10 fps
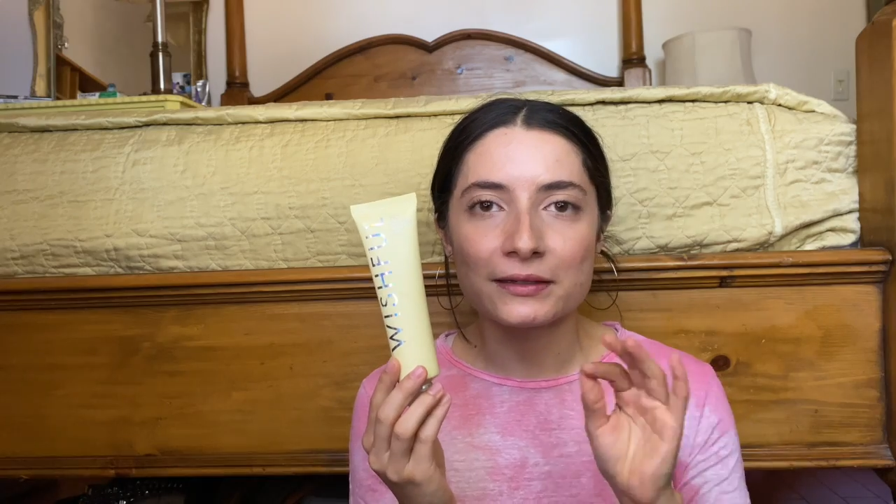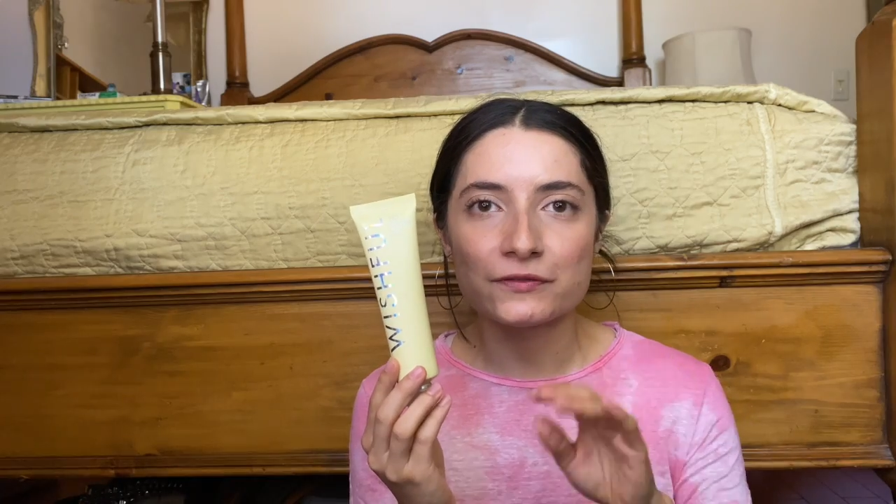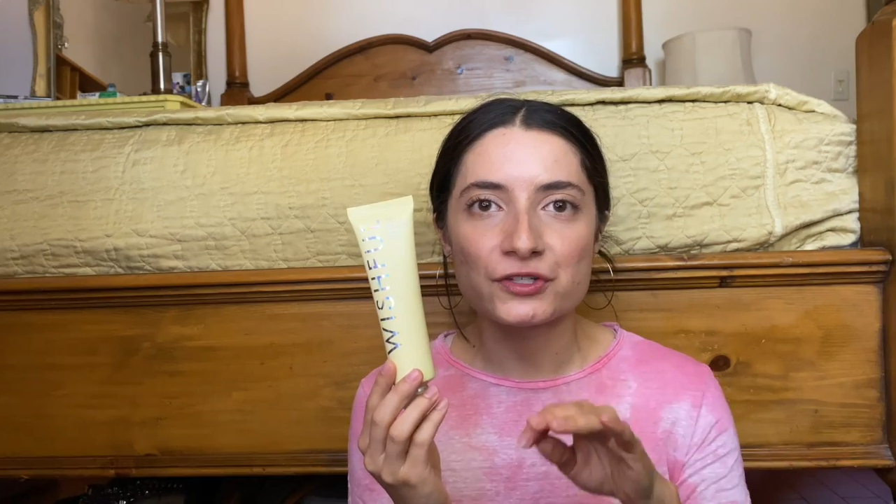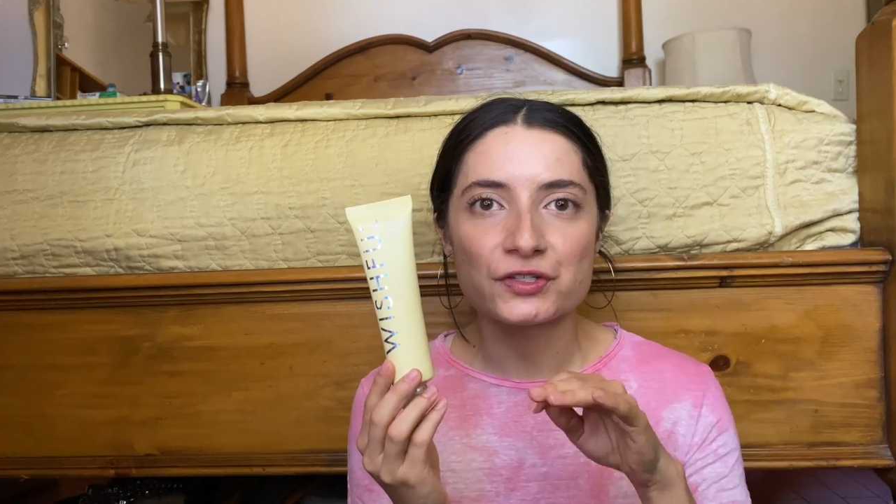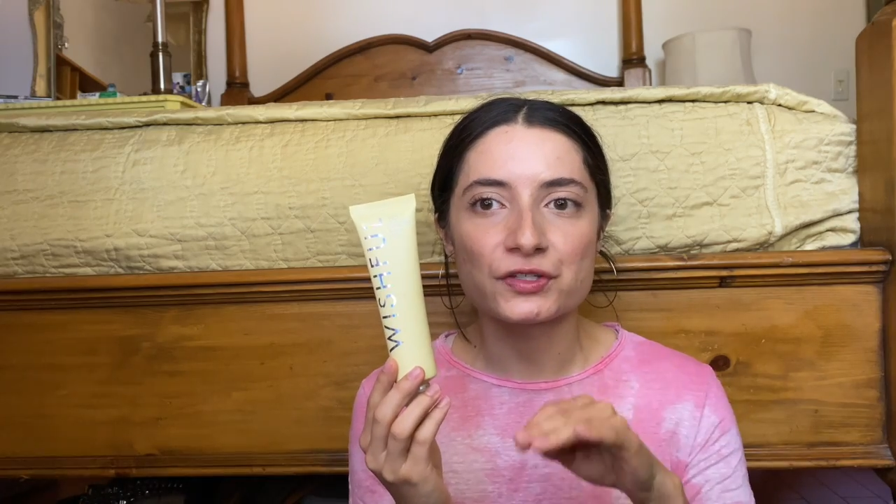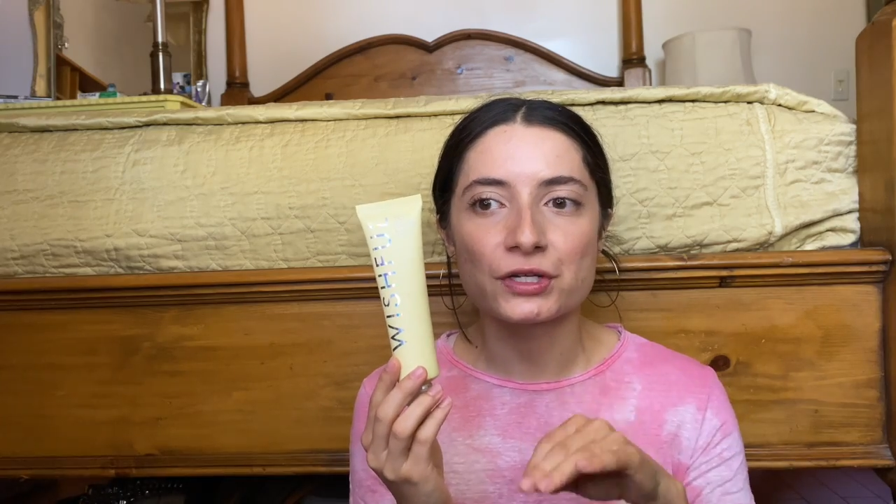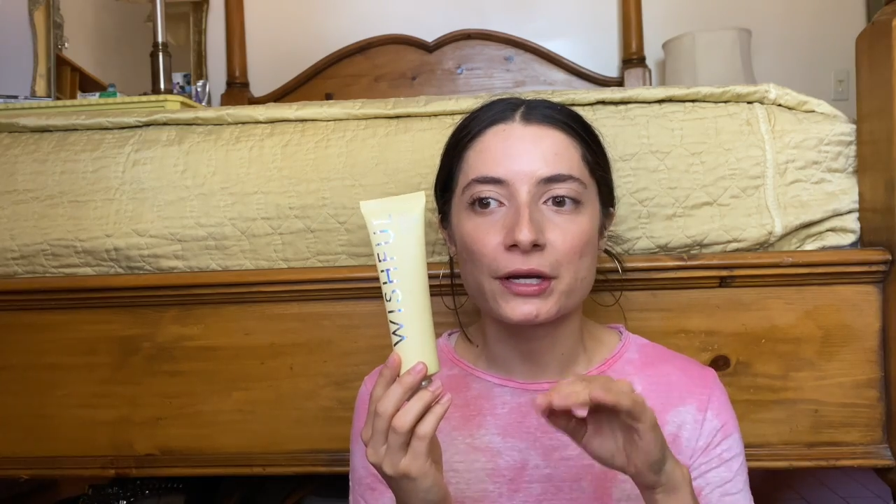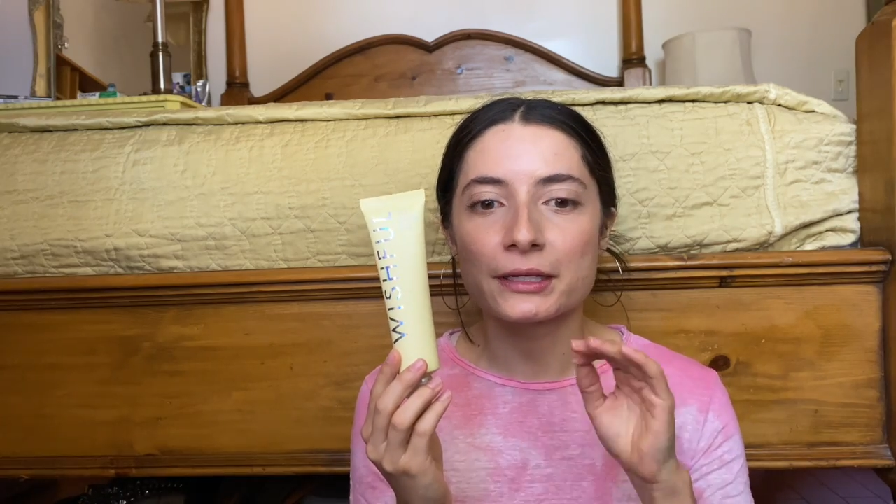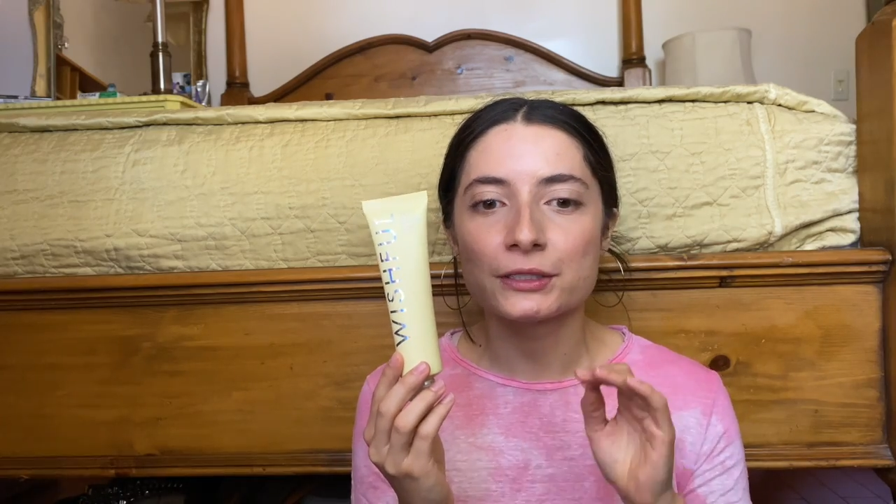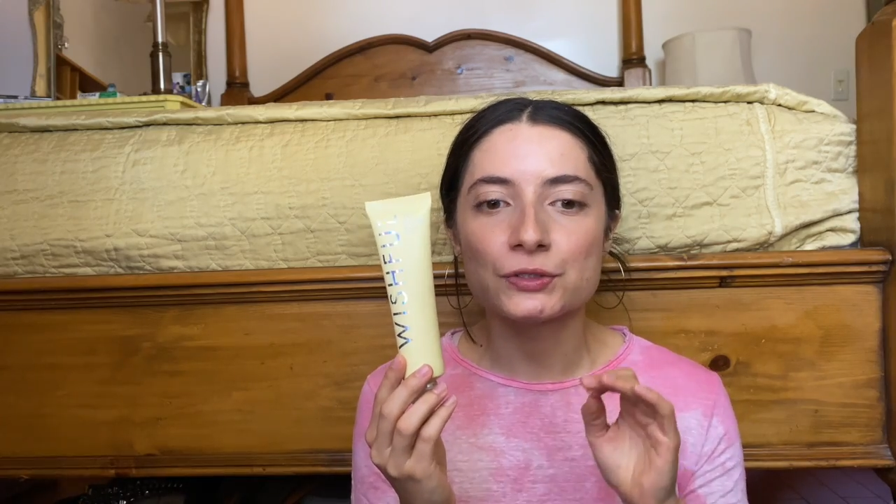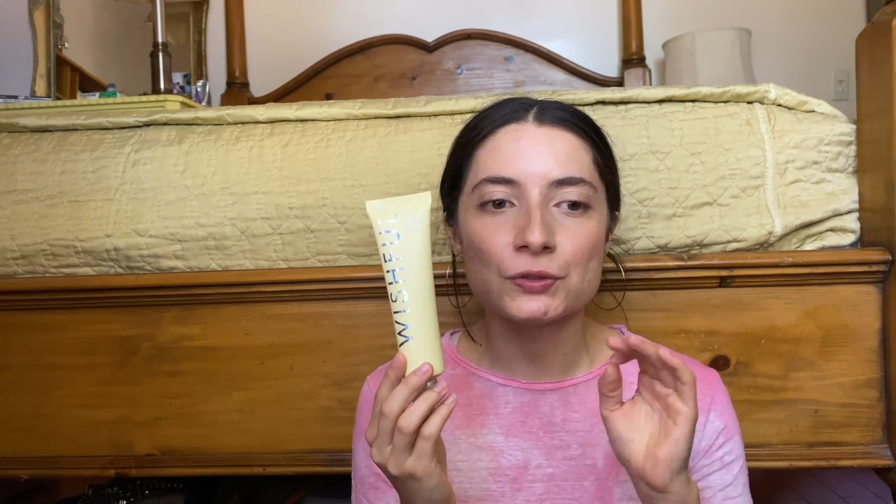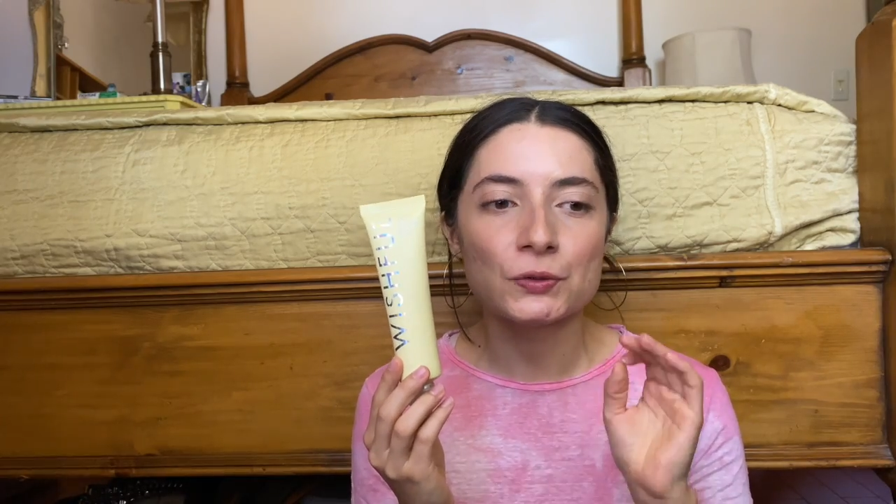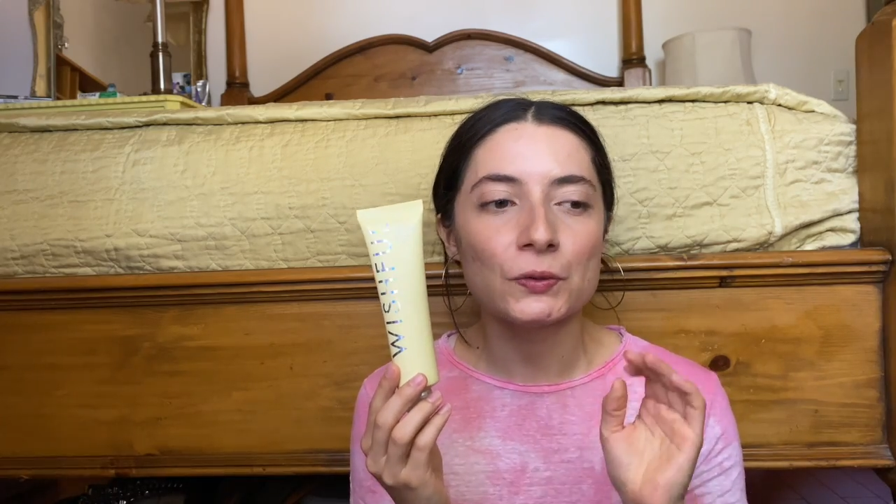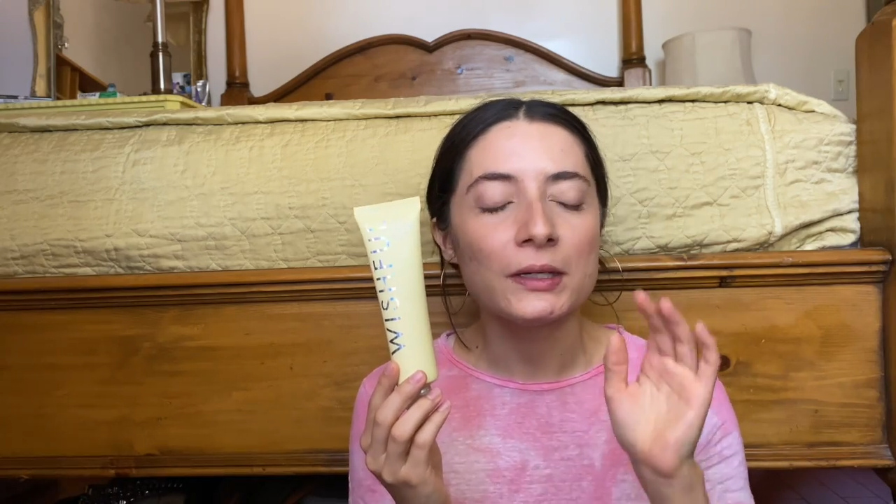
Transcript: of just starting to